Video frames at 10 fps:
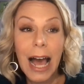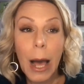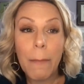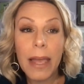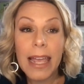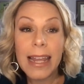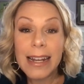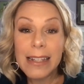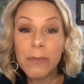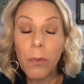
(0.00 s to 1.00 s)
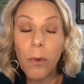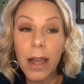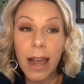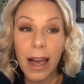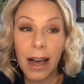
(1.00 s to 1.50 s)
And it is
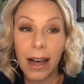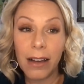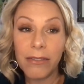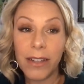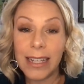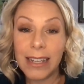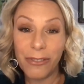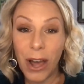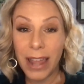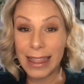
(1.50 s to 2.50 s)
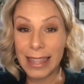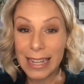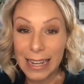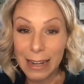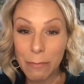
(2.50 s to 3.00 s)
one of, if not
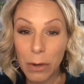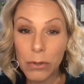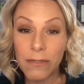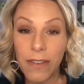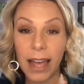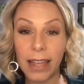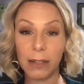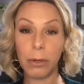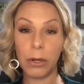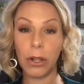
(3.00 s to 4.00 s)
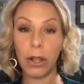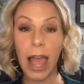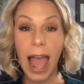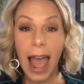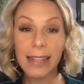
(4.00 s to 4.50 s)
the most valuable
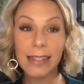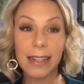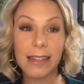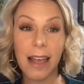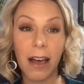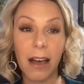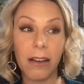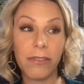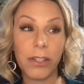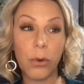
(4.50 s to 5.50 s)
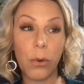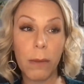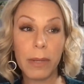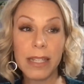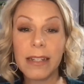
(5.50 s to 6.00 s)
assets of
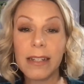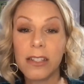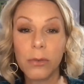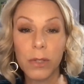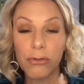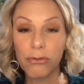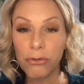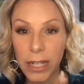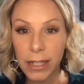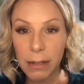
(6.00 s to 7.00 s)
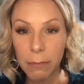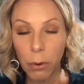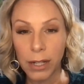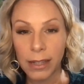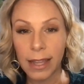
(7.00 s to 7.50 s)
your business. So it's really
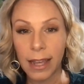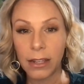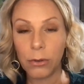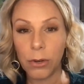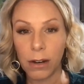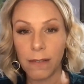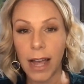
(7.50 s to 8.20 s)
important that you